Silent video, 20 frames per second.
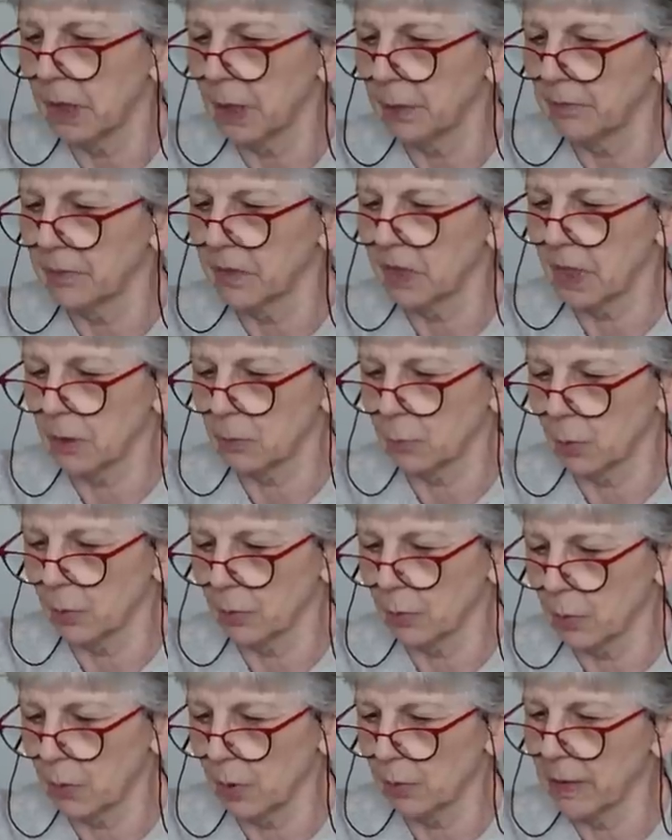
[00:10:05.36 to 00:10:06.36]
Yep, that
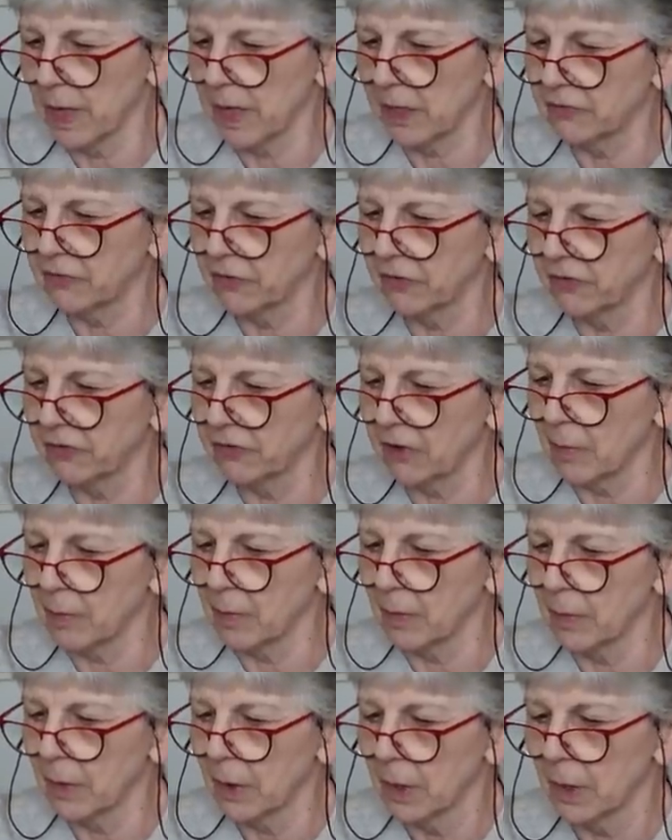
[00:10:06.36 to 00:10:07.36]
will make for
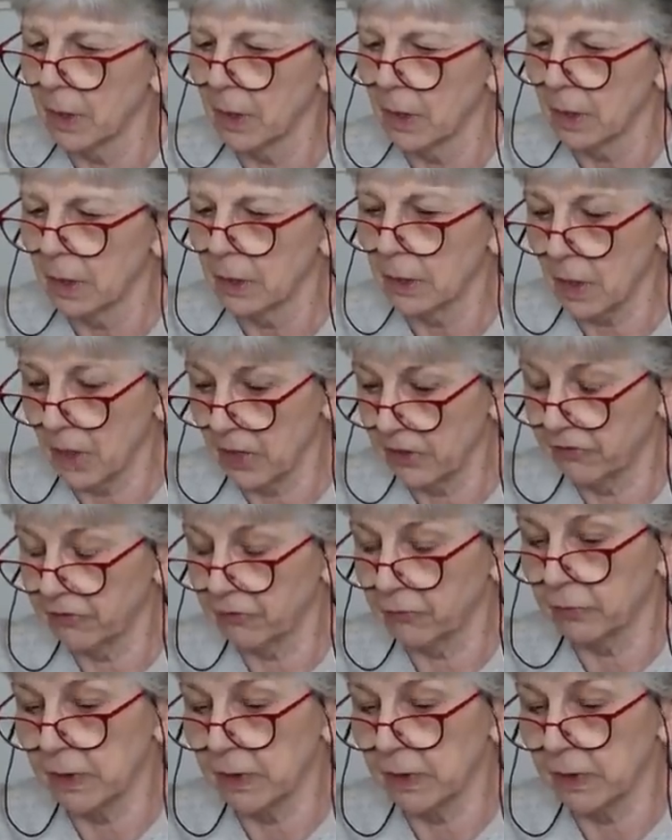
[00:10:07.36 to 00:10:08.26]
some nice